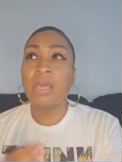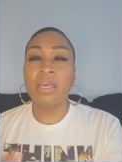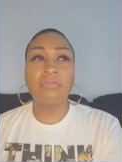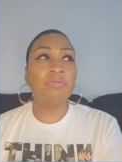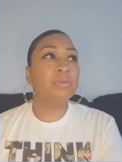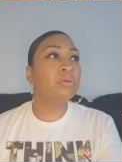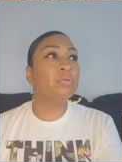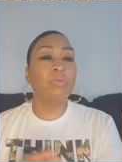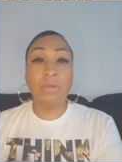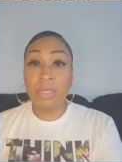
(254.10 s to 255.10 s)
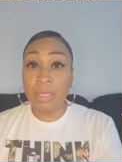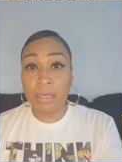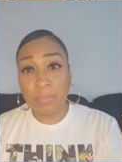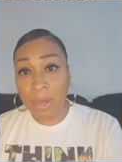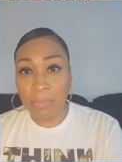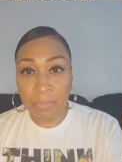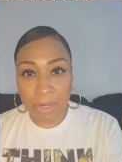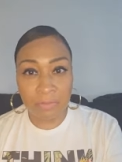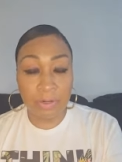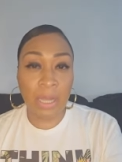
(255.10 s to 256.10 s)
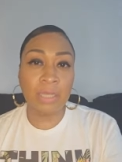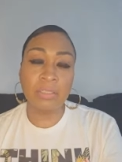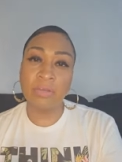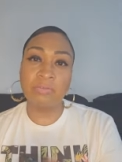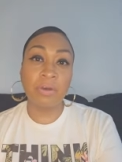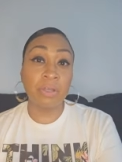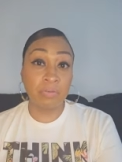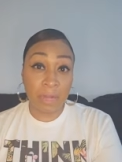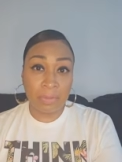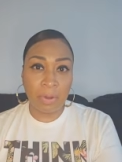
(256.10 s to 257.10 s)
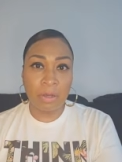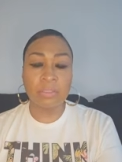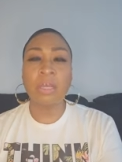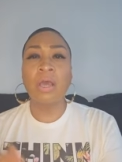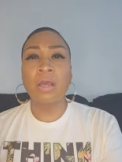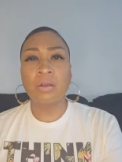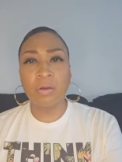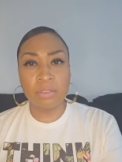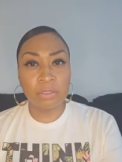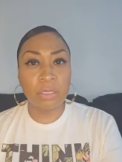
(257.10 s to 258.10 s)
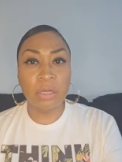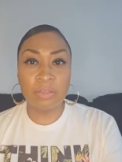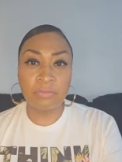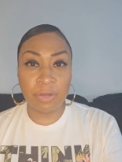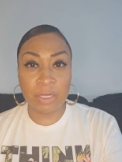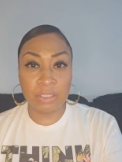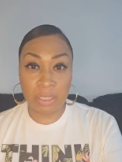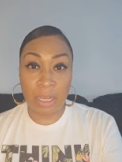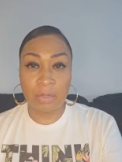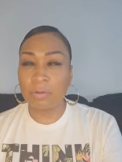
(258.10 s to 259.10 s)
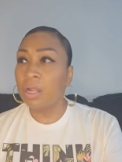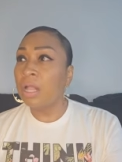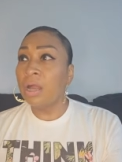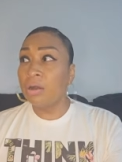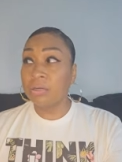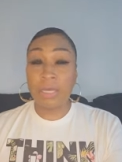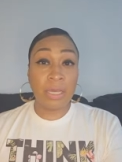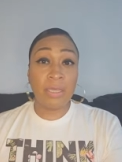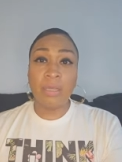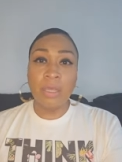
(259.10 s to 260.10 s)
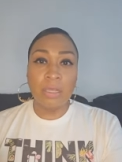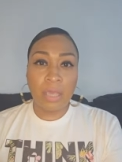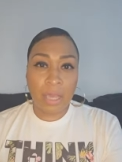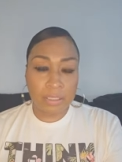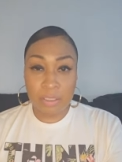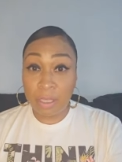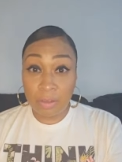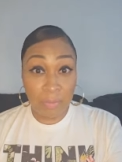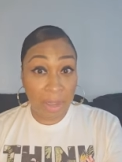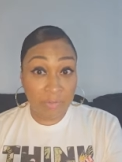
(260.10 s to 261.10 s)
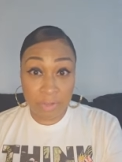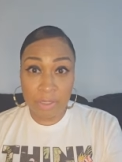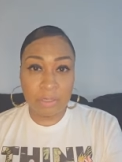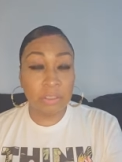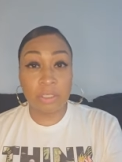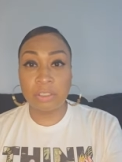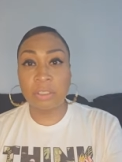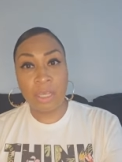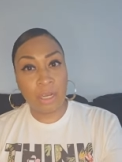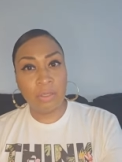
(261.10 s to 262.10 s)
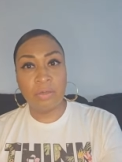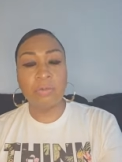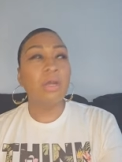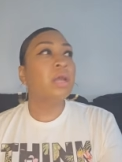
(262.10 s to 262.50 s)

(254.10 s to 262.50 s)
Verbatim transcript: If you want to hear about butterflies and fucking rainbows, go to another fucking channel. Okay? Yes, if my videos scare you,